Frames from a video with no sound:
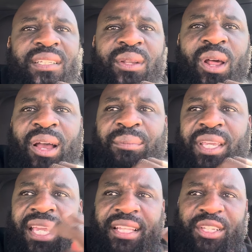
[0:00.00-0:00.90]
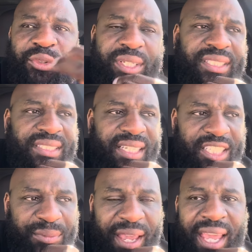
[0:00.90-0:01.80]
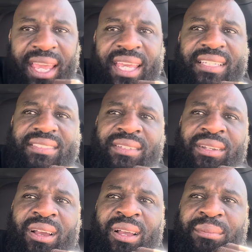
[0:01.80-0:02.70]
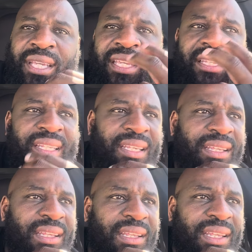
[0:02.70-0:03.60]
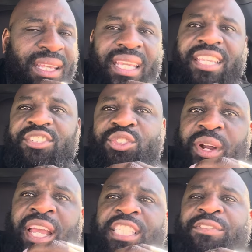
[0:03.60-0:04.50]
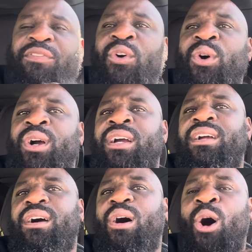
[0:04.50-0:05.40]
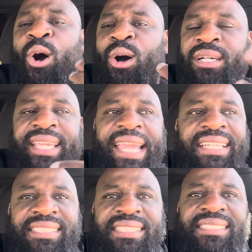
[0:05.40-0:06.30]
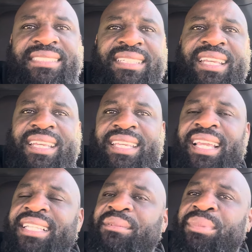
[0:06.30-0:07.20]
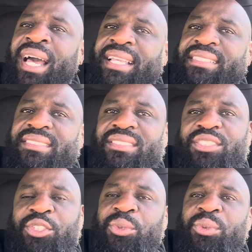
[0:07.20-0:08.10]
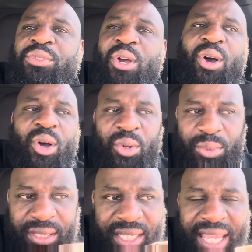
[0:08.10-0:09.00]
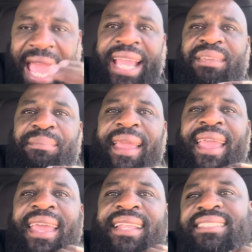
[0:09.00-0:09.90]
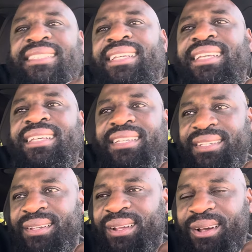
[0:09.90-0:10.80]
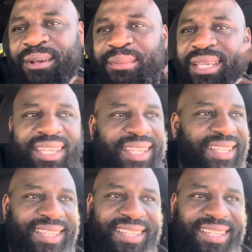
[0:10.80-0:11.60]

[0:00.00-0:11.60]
You know what I mean? He got the creases in his pants. You know what I mean? He's dressed for all occasions. He got the black shoes on with the khaki pants. You know what I mean?